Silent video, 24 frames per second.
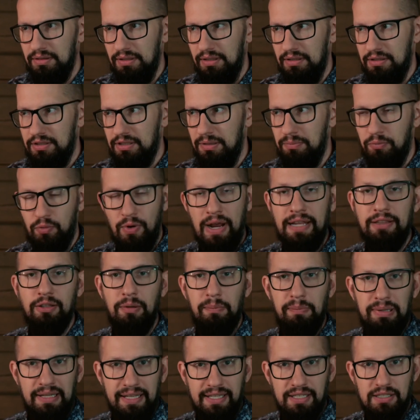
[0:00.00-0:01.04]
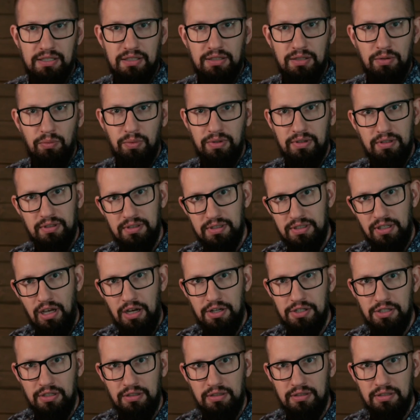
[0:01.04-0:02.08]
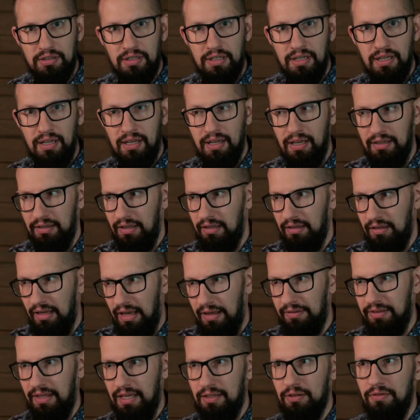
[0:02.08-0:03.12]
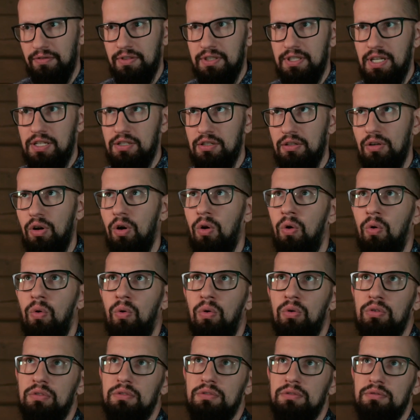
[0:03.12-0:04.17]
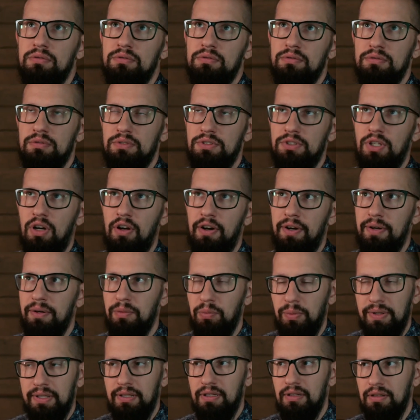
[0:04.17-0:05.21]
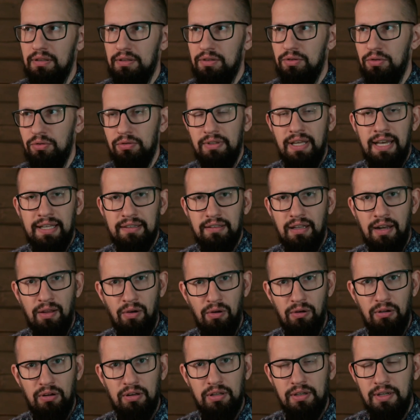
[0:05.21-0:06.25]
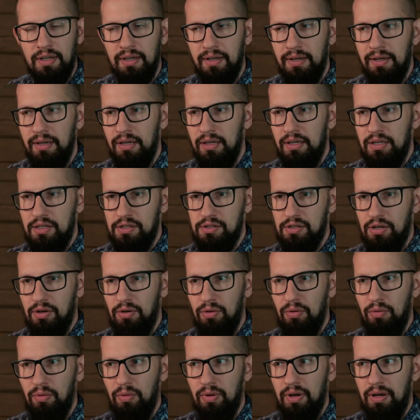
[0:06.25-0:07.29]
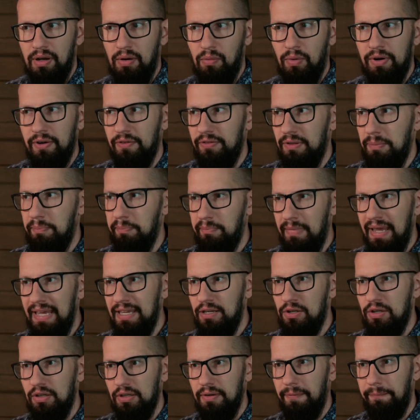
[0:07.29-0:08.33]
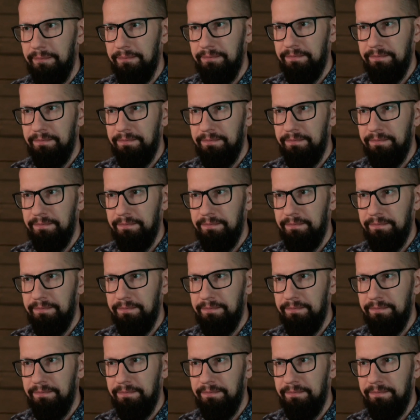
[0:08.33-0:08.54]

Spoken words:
in some random place with the discussions, and then at the end of the session, oh darn, we didn't do that at all. So one of the main